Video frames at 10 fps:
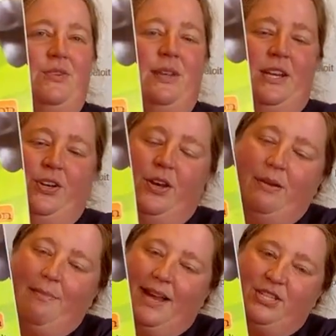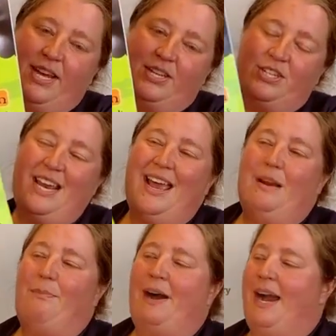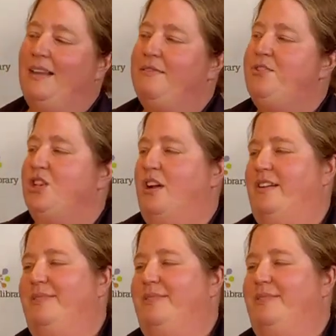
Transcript: you need a good imagination and a pile of junk.